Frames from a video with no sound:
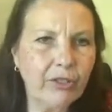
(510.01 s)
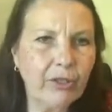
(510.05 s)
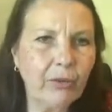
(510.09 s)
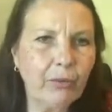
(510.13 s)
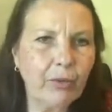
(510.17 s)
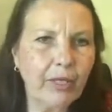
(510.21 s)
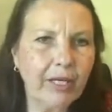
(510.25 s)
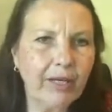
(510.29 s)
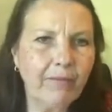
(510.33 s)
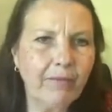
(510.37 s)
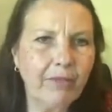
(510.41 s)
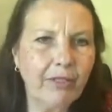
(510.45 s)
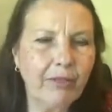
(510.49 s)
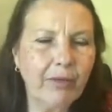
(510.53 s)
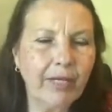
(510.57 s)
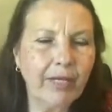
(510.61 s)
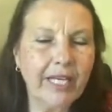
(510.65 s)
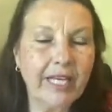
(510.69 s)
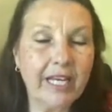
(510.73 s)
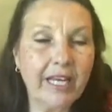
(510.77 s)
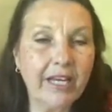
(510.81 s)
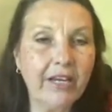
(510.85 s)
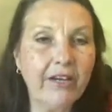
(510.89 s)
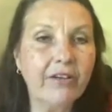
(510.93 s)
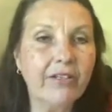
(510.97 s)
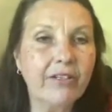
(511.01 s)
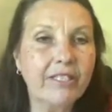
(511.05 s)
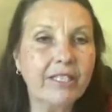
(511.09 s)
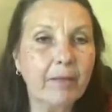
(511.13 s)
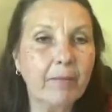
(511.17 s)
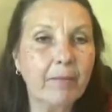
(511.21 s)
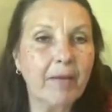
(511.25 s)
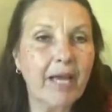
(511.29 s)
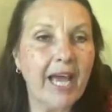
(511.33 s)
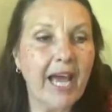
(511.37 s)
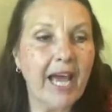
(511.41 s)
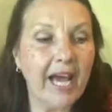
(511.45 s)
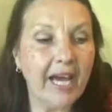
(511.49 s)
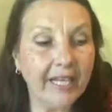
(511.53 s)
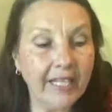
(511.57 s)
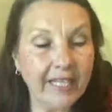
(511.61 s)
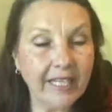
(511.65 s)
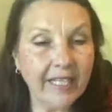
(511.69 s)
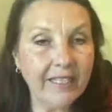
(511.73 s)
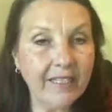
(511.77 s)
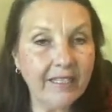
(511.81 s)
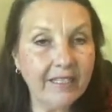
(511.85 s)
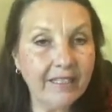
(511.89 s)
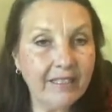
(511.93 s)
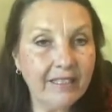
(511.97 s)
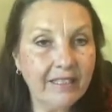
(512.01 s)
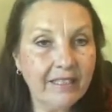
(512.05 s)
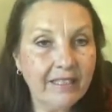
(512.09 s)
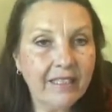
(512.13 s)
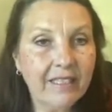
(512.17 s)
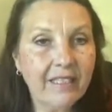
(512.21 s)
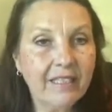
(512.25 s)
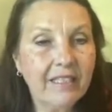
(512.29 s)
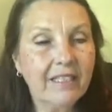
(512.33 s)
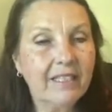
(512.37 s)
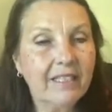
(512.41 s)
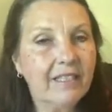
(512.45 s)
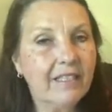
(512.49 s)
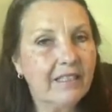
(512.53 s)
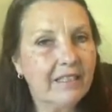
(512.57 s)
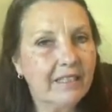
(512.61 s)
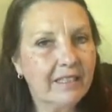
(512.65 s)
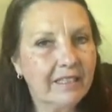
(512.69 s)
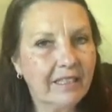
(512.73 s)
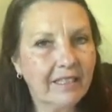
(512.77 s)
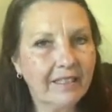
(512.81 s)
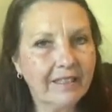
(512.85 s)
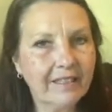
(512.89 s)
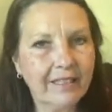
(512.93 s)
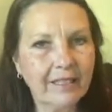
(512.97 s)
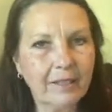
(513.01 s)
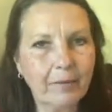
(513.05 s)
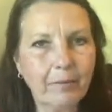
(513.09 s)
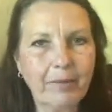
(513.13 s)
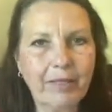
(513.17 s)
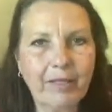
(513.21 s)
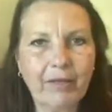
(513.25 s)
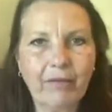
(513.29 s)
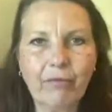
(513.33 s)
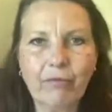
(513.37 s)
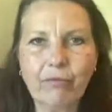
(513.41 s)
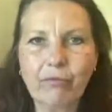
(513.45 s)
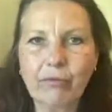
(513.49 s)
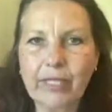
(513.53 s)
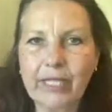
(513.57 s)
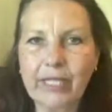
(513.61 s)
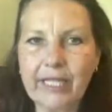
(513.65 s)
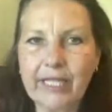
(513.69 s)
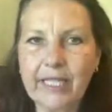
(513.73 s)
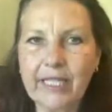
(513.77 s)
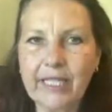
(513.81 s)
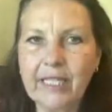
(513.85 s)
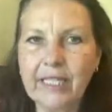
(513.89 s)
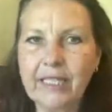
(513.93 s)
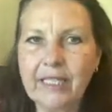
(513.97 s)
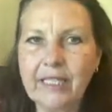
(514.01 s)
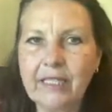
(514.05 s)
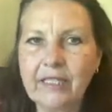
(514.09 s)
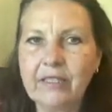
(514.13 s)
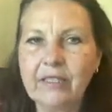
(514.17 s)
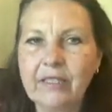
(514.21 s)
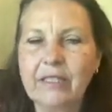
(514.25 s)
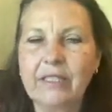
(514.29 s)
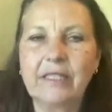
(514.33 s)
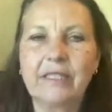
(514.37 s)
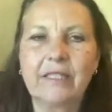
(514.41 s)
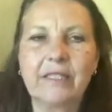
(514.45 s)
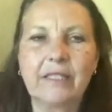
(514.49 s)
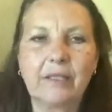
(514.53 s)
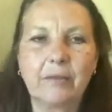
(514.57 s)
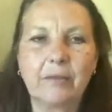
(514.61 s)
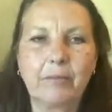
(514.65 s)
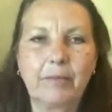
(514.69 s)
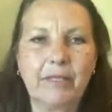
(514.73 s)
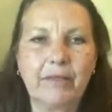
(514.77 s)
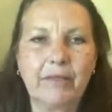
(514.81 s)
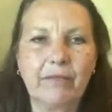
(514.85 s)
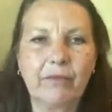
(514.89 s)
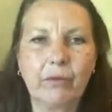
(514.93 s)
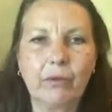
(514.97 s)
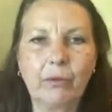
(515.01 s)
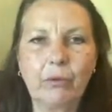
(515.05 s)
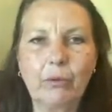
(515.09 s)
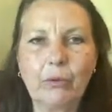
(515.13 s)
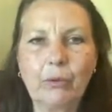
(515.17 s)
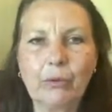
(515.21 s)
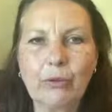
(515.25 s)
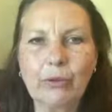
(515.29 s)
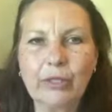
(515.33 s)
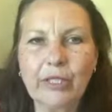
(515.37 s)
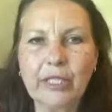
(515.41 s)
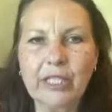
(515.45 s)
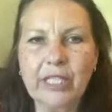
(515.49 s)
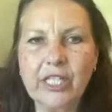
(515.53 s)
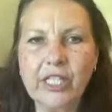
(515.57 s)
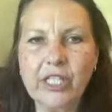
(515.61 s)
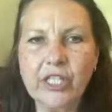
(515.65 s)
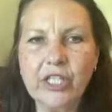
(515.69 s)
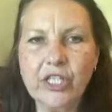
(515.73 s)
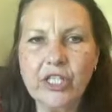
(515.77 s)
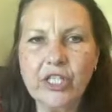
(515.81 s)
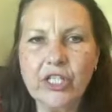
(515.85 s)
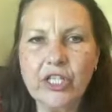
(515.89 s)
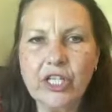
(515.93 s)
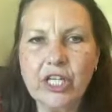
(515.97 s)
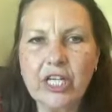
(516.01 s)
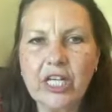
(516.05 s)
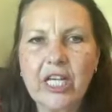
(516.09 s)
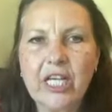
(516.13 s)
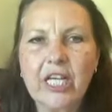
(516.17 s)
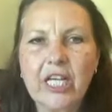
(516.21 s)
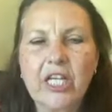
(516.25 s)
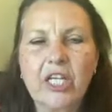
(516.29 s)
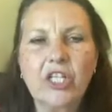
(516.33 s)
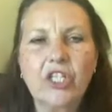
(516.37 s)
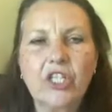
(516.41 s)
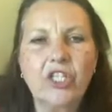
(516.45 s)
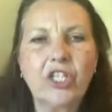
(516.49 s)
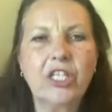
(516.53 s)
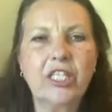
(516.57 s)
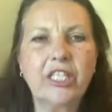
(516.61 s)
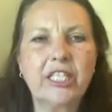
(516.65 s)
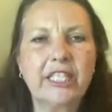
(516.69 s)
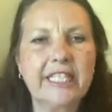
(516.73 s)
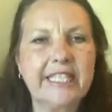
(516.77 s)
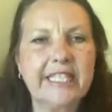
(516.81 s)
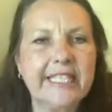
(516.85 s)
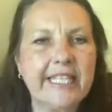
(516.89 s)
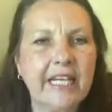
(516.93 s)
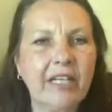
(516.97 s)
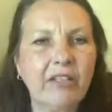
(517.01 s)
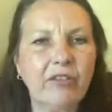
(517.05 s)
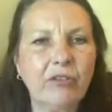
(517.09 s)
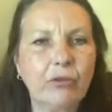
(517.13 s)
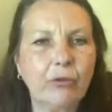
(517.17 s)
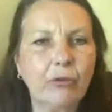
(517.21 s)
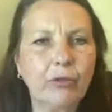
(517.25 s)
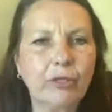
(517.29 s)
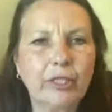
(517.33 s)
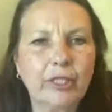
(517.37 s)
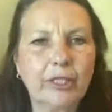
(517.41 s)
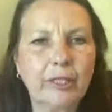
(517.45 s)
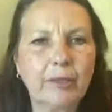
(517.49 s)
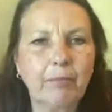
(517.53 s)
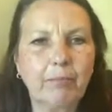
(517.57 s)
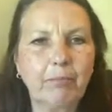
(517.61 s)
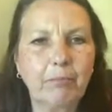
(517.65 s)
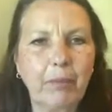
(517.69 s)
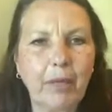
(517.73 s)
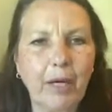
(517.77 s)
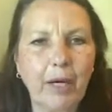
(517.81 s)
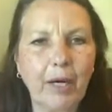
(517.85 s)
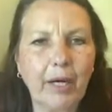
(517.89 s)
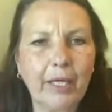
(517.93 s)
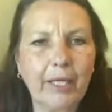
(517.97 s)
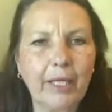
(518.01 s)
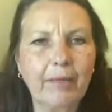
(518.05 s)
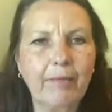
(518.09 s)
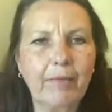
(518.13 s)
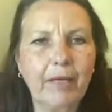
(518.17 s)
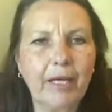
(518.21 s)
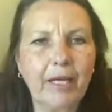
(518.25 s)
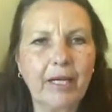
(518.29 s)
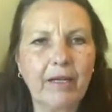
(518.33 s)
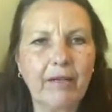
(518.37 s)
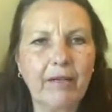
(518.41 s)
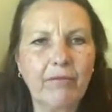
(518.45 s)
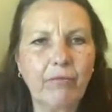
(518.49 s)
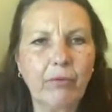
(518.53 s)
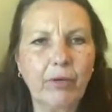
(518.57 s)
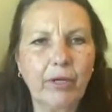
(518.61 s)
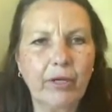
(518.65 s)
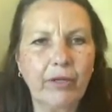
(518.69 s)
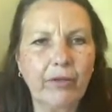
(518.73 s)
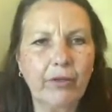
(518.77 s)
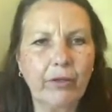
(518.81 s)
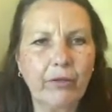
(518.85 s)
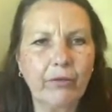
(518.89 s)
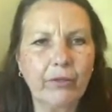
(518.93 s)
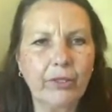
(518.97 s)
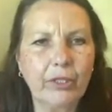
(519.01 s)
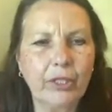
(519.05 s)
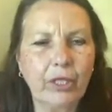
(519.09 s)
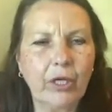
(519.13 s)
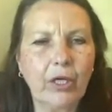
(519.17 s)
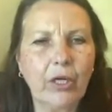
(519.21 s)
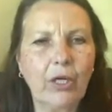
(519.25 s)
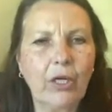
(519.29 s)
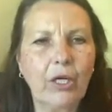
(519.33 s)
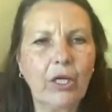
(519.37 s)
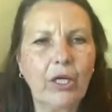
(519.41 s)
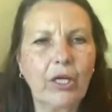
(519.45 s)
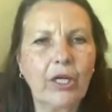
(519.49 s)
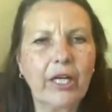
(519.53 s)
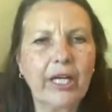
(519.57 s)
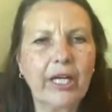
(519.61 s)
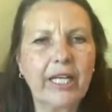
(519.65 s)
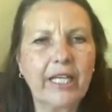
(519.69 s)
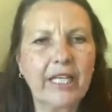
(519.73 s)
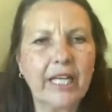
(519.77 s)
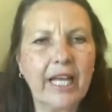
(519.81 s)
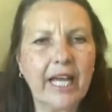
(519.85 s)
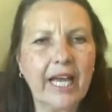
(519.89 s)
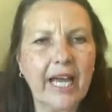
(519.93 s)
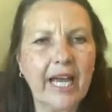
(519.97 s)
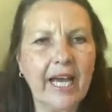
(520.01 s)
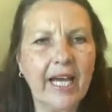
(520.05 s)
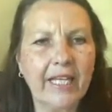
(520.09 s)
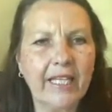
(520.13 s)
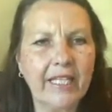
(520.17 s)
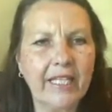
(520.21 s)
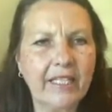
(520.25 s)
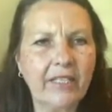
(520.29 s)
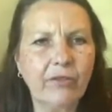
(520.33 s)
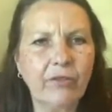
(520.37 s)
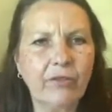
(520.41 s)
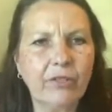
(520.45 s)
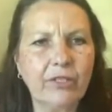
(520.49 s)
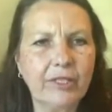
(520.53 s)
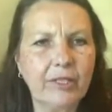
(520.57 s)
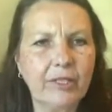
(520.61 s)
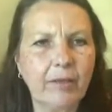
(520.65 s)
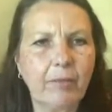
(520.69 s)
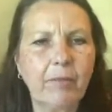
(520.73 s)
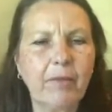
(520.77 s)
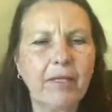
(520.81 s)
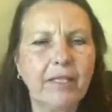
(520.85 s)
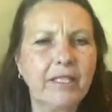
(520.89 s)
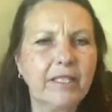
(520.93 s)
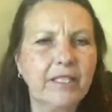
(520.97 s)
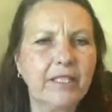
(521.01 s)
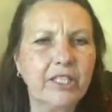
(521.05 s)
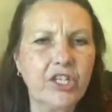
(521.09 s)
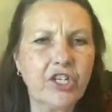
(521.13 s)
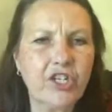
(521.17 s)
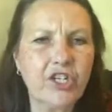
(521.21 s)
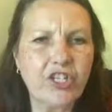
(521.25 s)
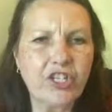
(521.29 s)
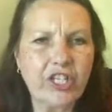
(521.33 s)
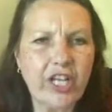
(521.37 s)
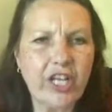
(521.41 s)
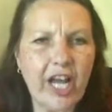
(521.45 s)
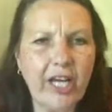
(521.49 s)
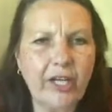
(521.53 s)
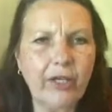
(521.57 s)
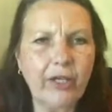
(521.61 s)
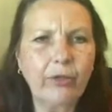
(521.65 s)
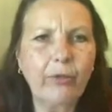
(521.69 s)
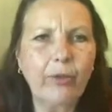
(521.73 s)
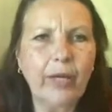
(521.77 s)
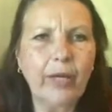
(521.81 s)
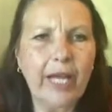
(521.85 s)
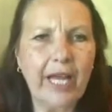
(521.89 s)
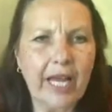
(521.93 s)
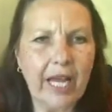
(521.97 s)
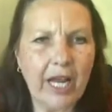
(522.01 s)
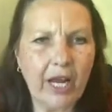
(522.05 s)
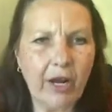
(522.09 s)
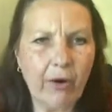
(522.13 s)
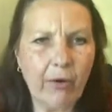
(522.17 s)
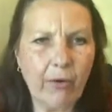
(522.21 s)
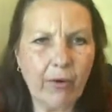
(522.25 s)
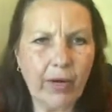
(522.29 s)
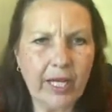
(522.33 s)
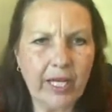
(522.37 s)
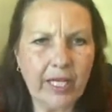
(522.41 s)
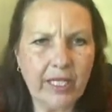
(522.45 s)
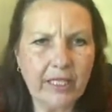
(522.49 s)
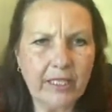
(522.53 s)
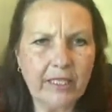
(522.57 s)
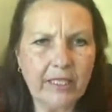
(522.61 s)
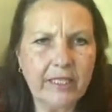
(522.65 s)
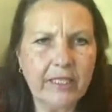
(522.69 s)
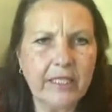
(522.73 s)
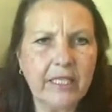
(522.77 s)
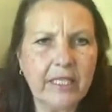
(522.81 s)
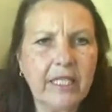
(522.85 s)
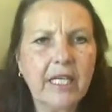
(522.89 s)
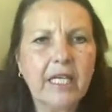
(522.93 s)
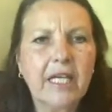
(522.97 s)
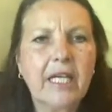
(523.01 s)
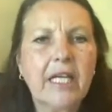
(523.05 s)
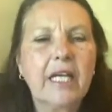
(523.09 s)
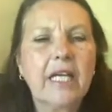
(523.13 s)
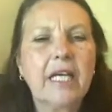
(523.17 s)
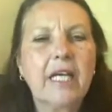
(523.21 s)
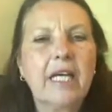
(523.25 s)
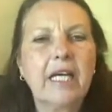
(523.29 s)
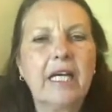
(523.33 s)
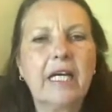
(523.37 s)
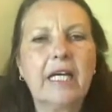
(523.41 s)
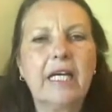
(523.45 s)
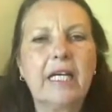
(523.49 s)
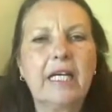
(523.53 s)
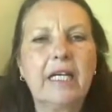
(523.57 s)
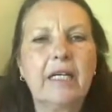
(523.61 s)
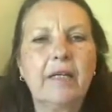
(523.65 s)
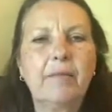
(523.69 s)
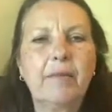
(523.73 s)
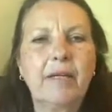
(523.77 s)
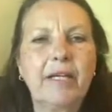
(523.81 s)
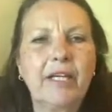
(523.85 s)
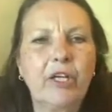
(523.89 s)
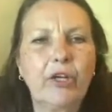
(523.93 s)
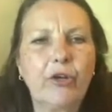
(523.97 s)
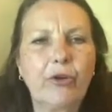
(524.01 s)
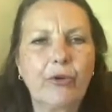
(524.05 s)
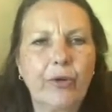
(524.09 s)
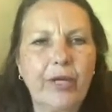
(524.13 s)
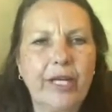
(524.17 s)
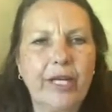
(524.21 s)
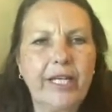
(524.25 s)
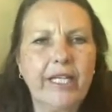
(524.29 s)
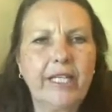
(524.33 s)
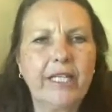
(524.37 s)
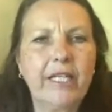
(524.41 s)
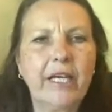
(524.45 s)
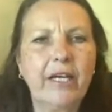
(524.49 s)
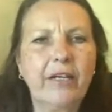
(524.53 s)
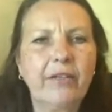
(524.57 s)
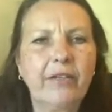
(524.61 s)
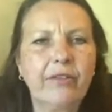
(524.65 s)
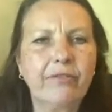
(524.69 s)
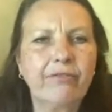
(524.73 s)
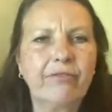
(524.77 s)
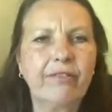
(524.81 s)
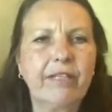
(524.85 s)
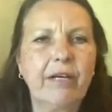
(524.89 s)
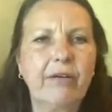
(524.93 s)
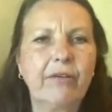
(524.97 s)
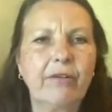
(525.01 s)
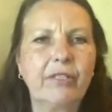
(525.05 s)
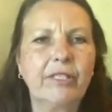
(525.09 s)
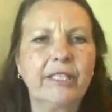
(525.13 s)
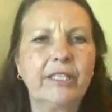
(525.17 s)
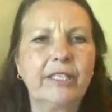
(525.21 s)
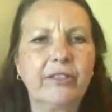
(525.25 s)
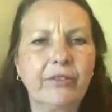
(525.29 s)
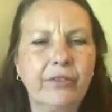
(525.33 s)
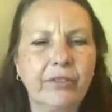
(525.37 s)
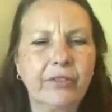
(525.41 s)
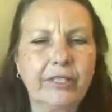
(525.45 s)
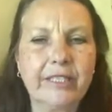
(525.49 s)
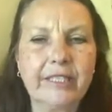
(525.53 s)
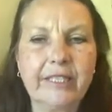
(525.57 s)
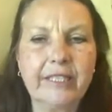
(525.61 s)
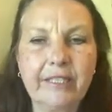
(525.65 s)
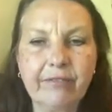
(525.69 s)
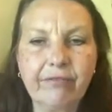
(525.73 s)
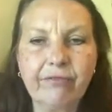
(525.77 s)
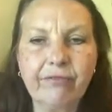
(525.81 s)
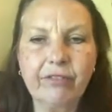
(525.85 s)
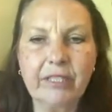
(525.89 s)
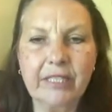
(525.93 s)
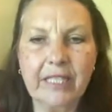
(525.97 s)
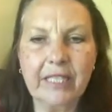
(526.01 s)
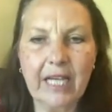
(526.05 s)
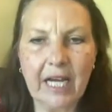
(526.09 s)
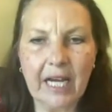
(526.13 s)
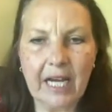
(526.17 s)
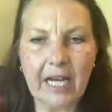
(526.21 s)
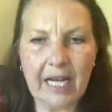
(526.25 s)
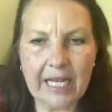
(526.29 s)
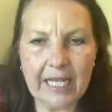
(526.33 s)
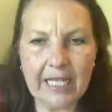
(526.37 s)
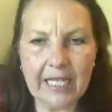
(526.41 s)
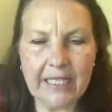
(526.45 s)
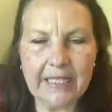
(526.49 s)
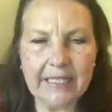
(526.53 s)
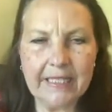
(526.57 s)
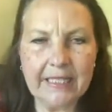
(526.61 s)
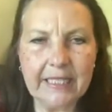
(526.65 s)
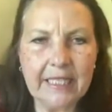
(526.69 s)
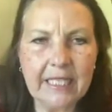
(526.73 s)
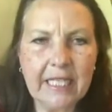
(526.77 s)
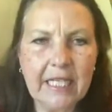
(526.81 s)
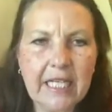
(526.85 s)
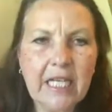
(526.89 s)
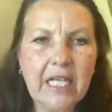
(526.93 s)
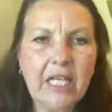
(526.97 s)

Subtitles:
So what I'm doing here is I'm adding a little bit of red, a little bit of orange, just down towards the bottom of where those are, and adding some shadow areas, and creating other flowers that are different heights.